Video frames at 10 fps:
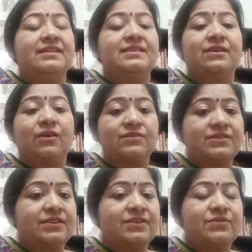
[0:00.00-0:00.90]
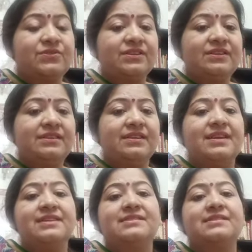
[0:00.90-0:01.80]
The constitution
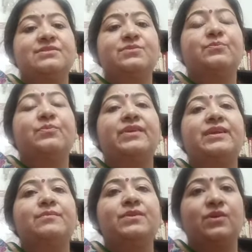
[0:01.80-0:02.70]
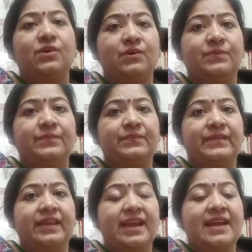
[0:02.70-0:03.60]
is the supreme law
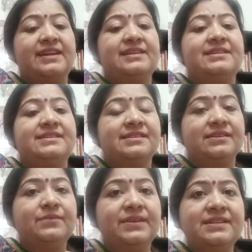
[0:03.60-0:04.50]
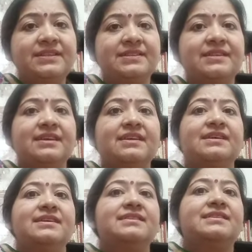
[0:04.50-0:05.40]
and it determines
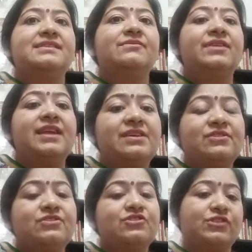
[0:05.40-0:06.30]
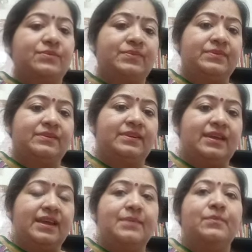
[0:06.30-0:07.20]
the relationship
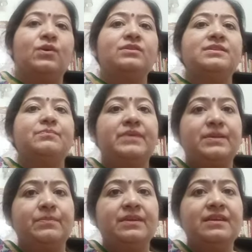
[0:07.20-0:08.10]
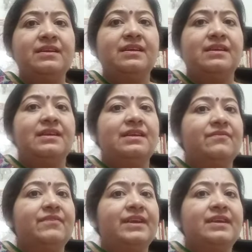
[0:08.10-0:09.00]
among the people
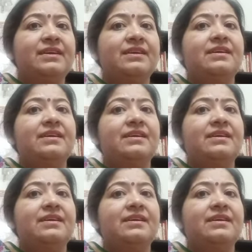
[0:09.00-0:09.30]
living